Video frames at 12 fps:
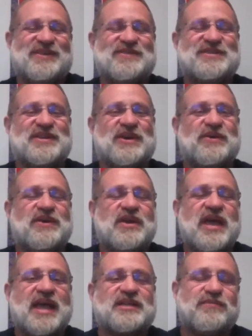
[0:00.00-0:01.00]
so
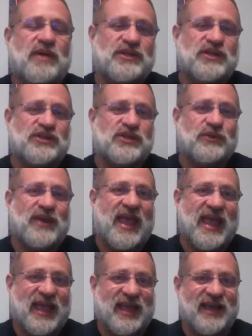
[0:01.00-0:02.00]
as much as you
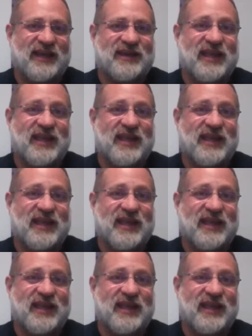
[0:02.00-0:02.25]
can,